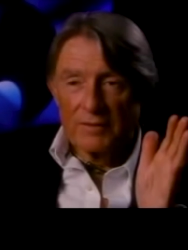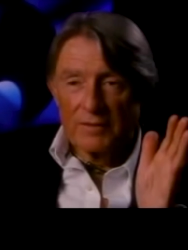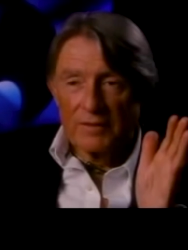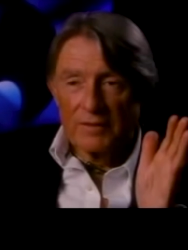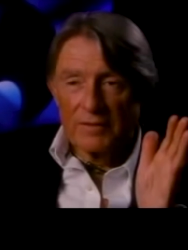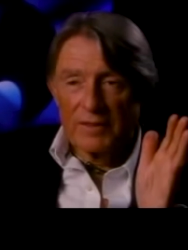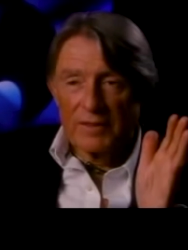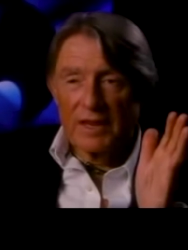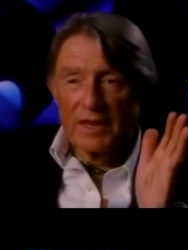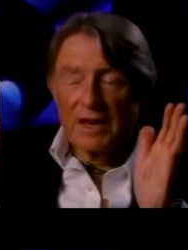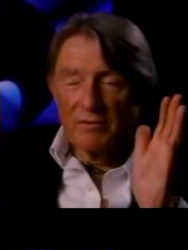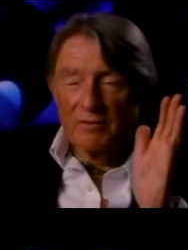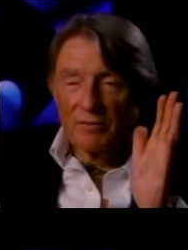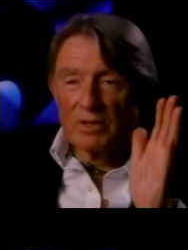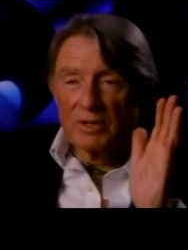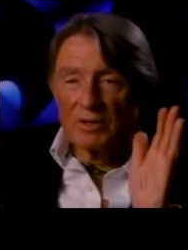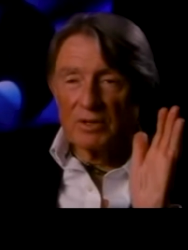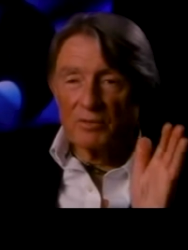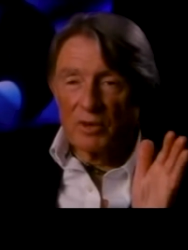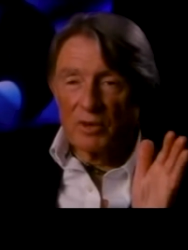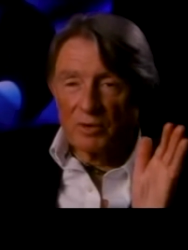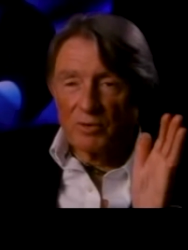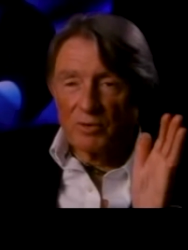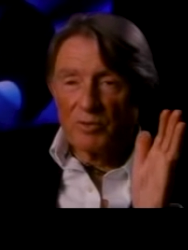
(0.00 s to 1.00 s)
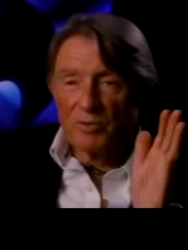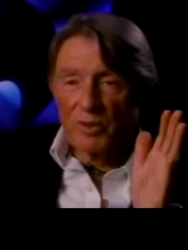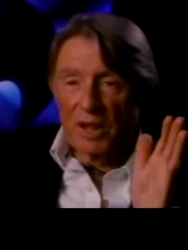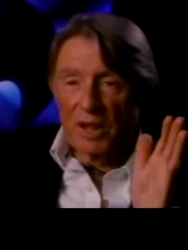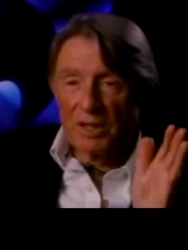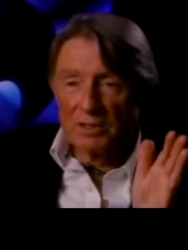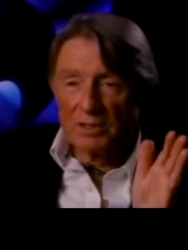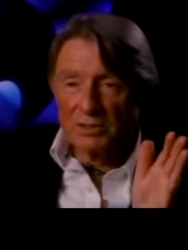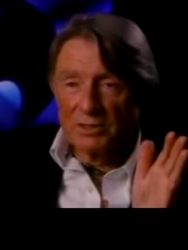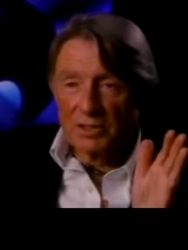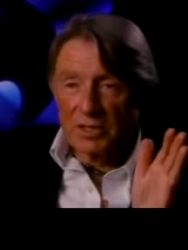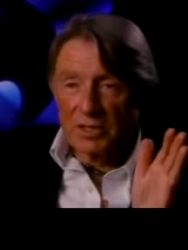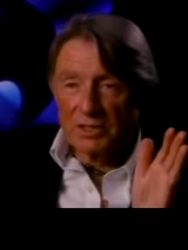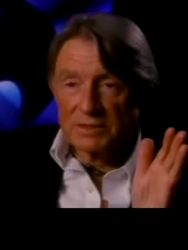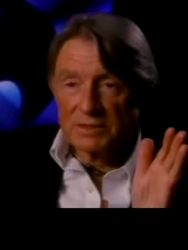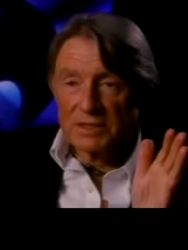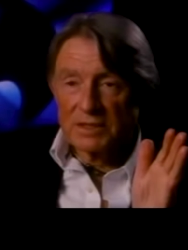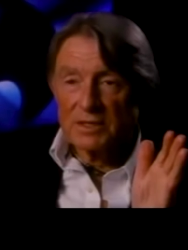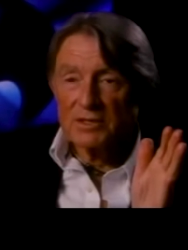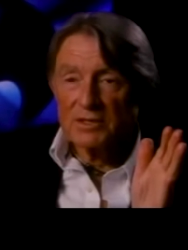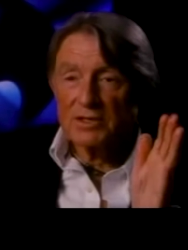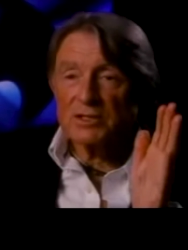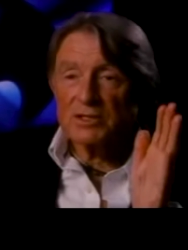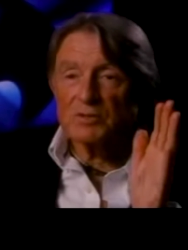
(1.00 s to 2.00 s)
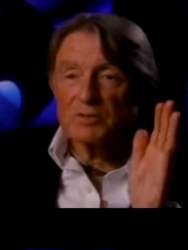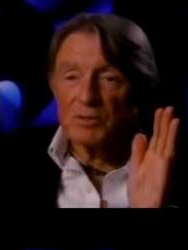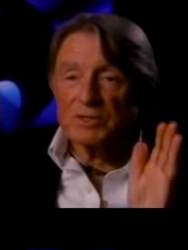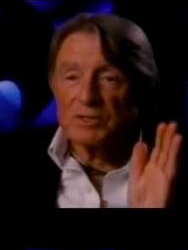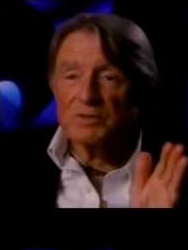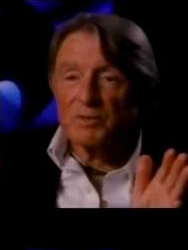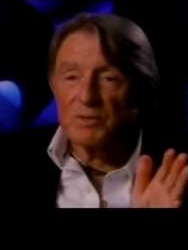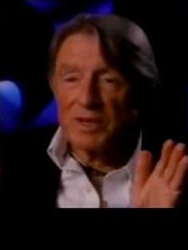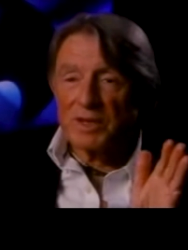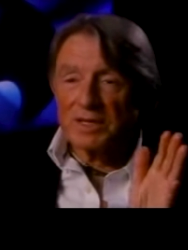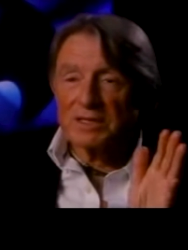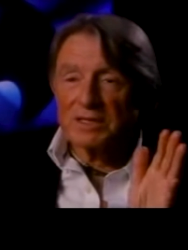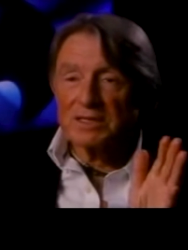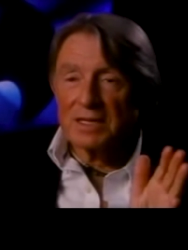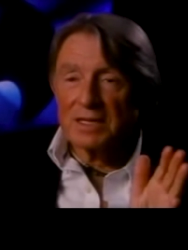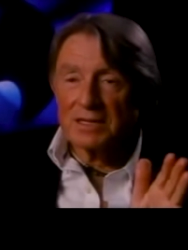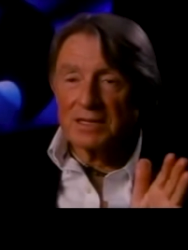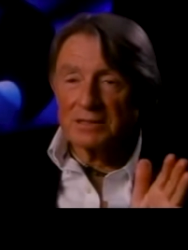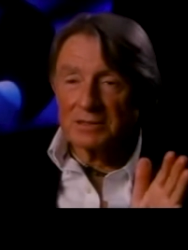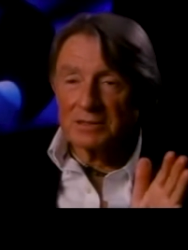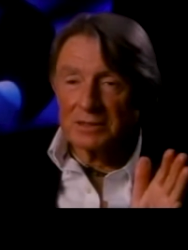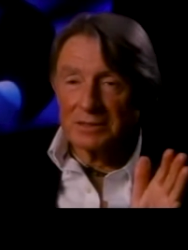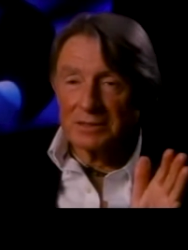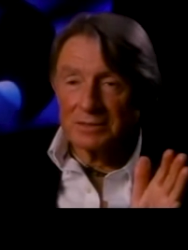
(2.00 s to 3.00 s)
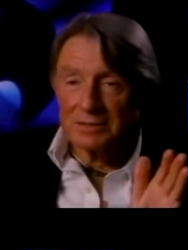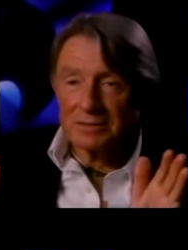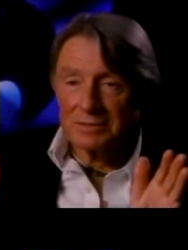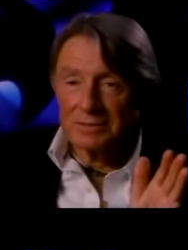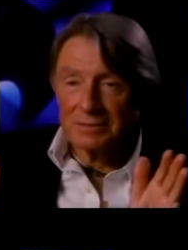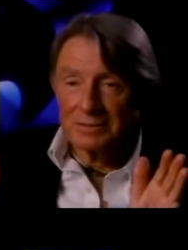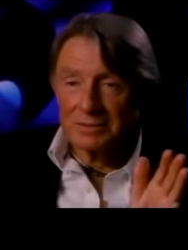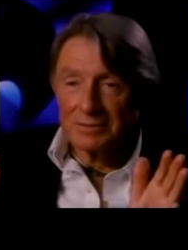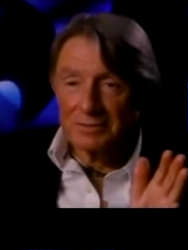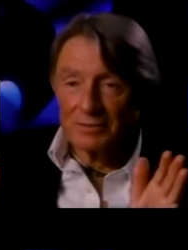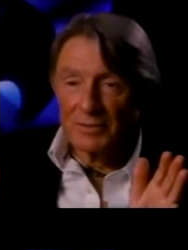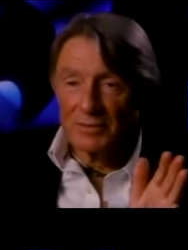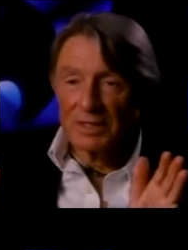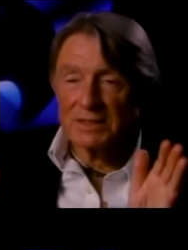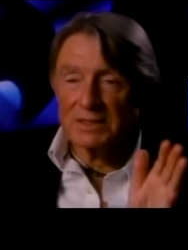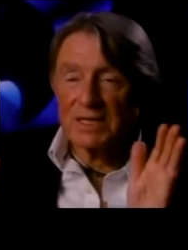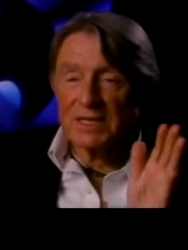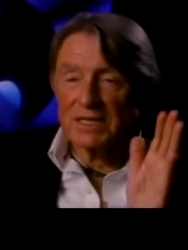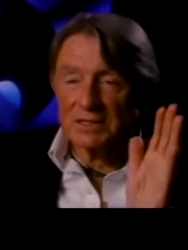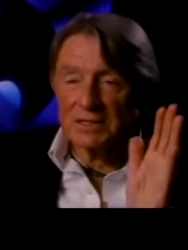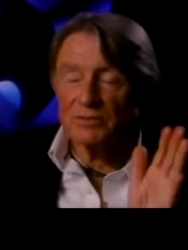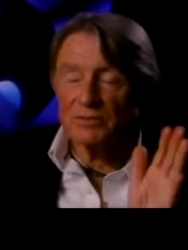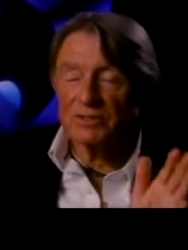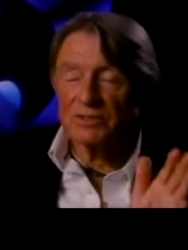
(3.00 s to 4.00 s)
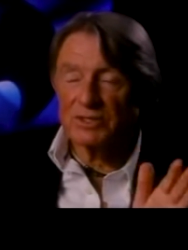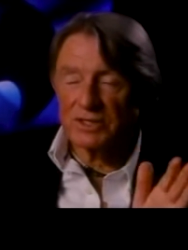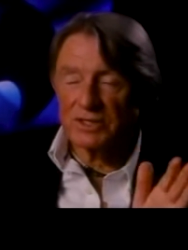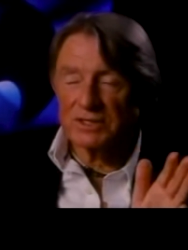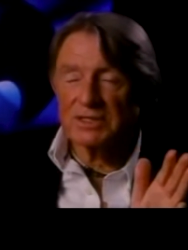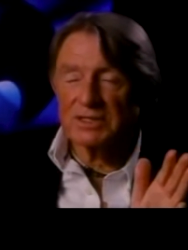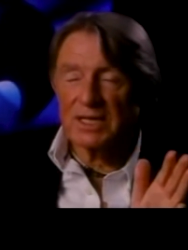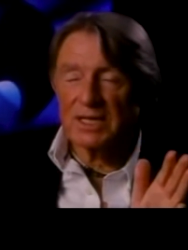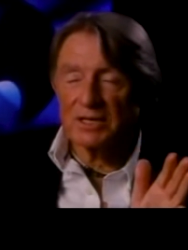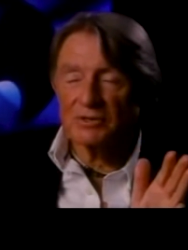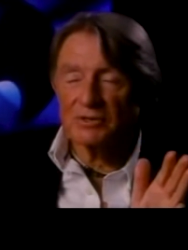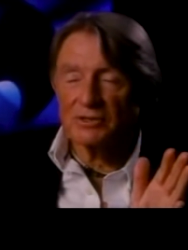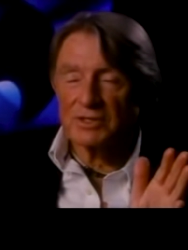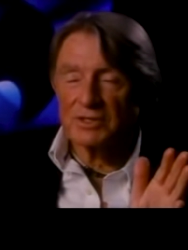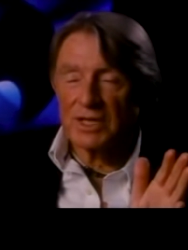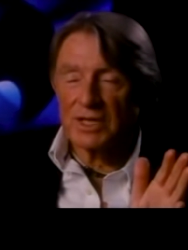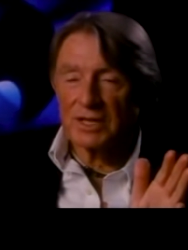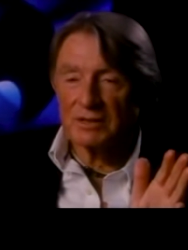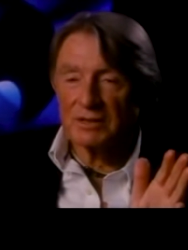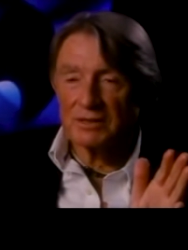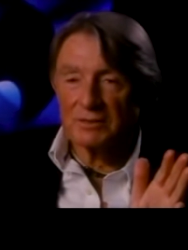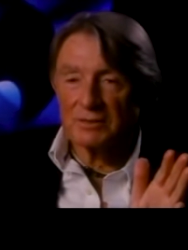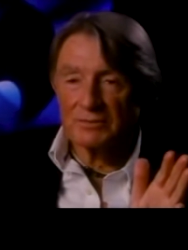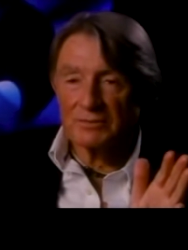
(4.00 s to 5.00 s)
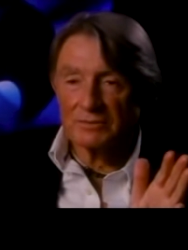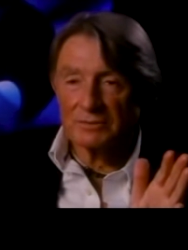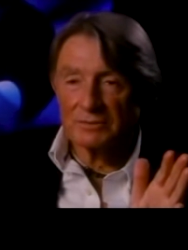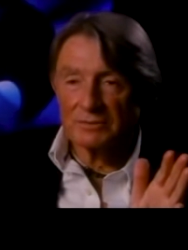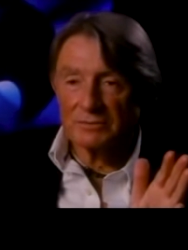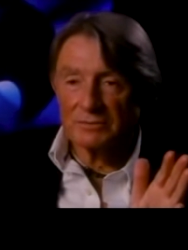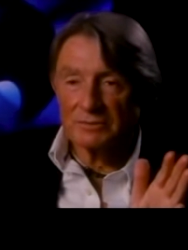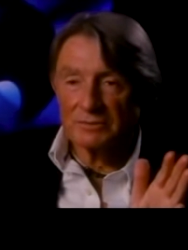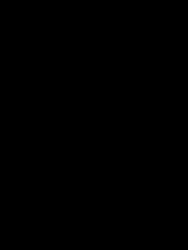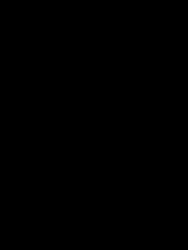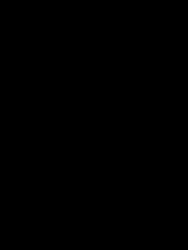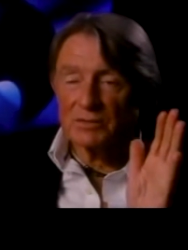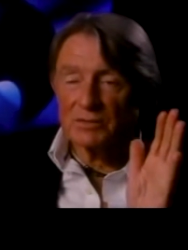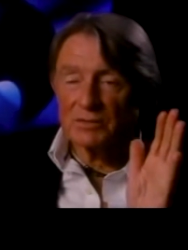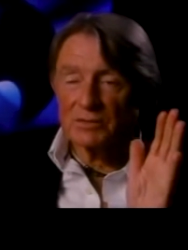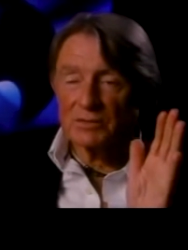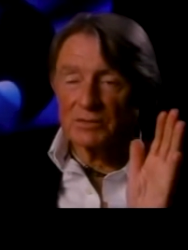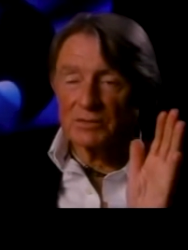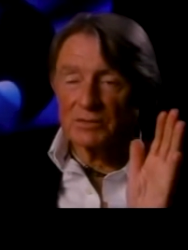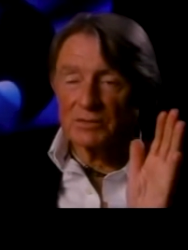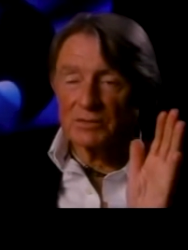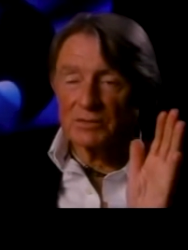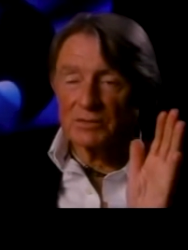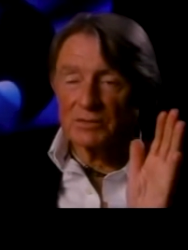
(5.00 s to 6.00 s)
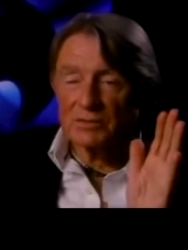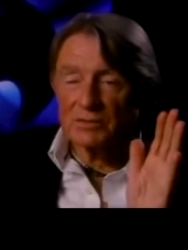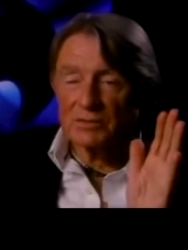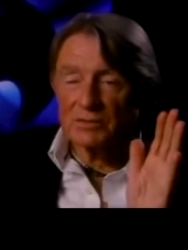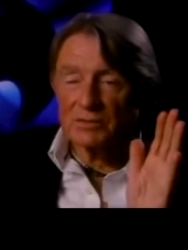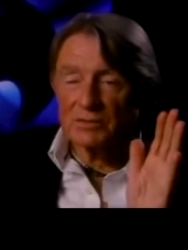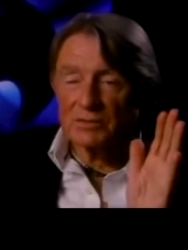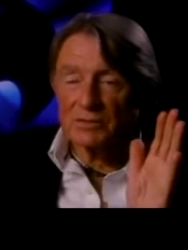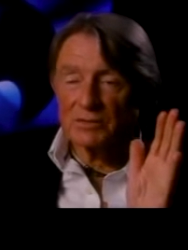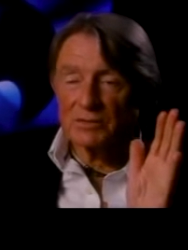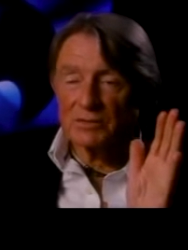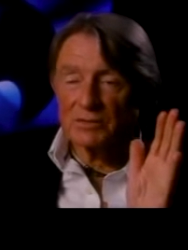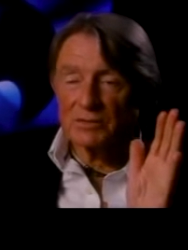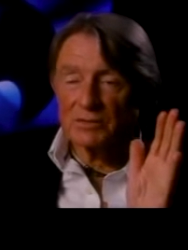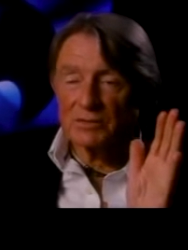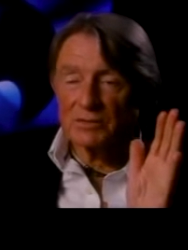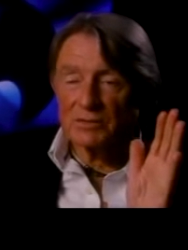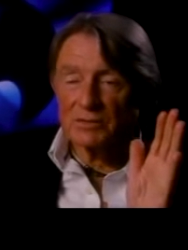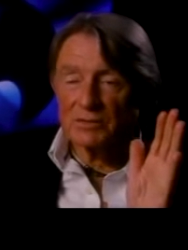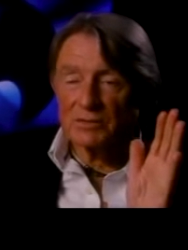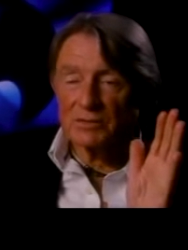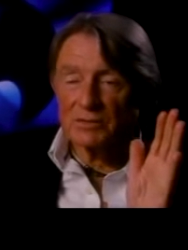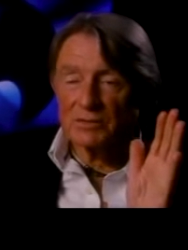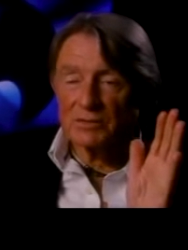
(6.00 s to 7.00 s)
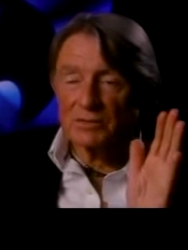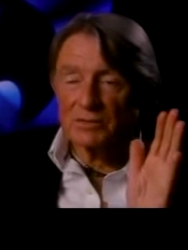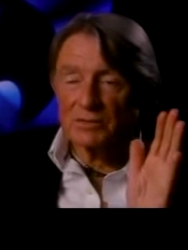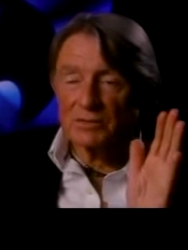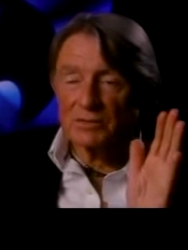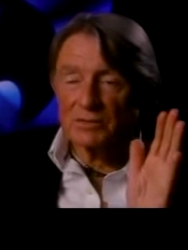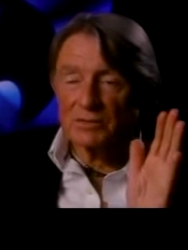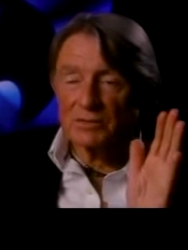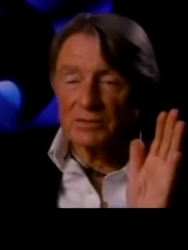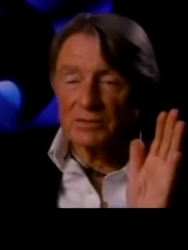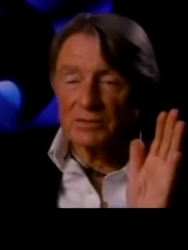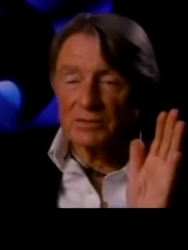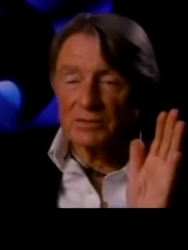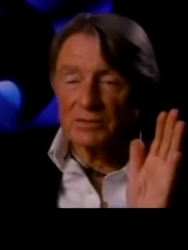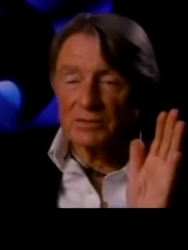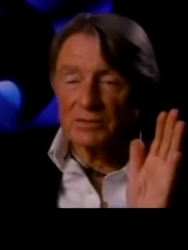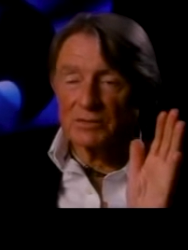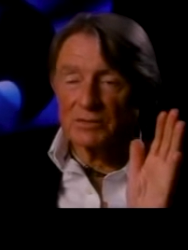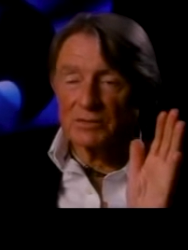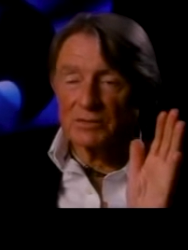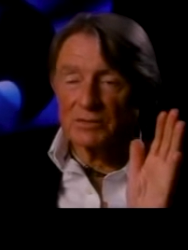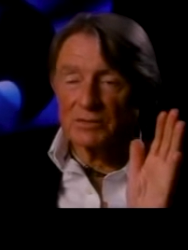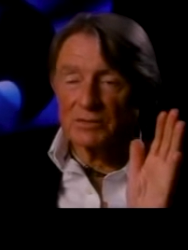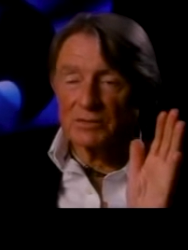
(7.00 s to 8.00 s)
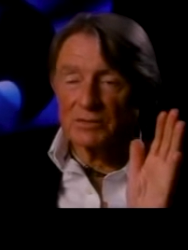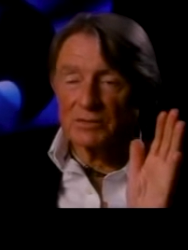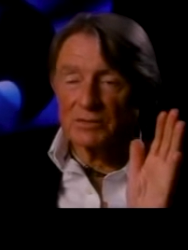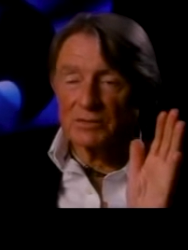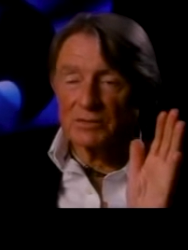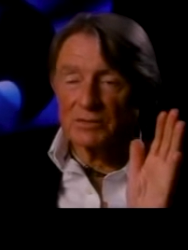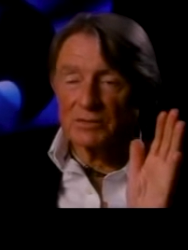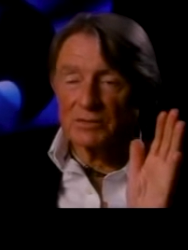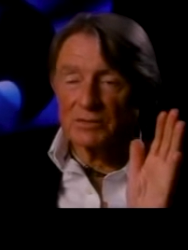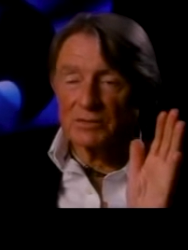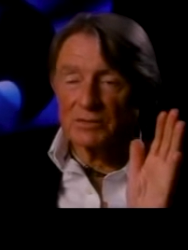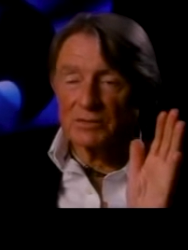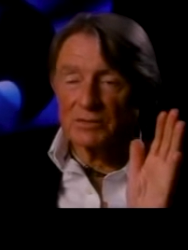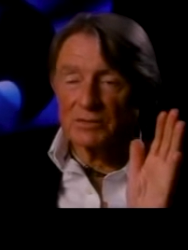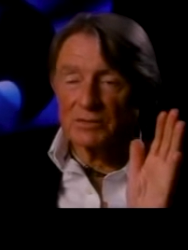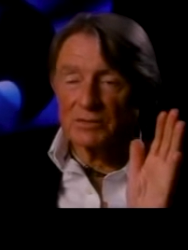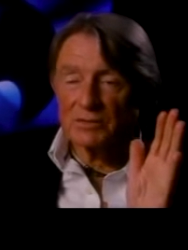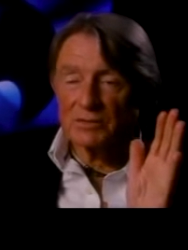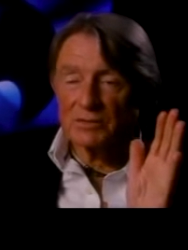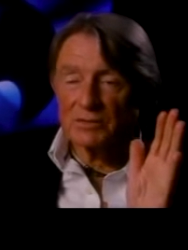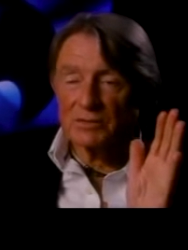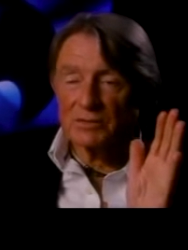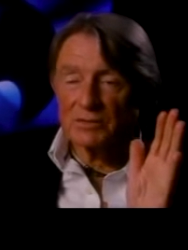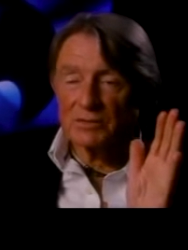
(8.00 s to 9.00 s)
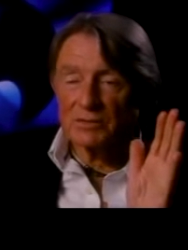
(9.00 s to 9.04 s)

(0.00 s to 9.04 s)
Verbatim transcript: Then I really want to apologize, because it wasn't my intention. My intention was just to entertain them. In a way, I guess you did, Joel. Rest in peace.